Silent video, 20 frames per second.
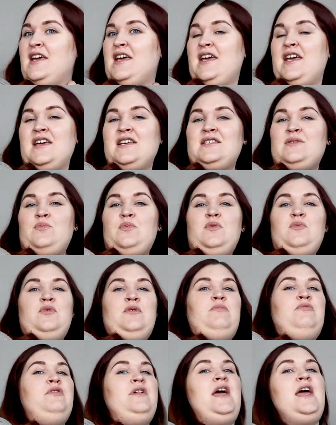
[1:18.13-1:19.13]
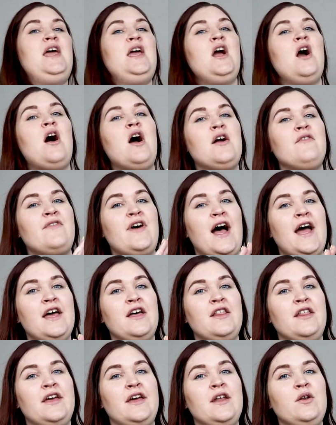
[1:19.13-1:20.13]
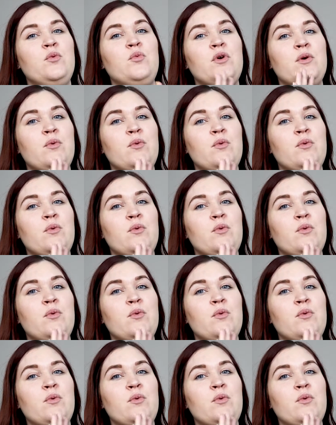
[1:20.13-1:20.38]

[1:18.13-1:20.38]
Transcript: is when we're playing our violin,